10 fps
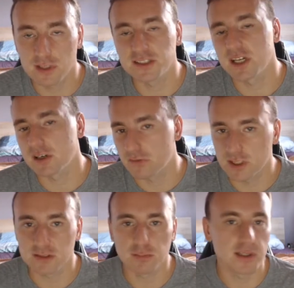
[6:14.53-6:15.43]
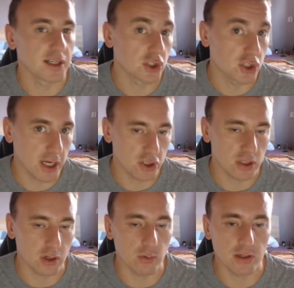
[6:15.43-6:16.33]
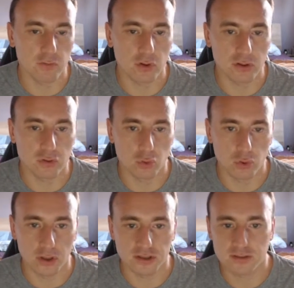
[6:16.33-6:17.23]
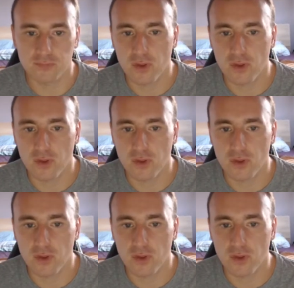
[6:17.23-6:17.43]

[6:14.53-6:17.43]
not sacrifice, but exchange the queen for the two rooks.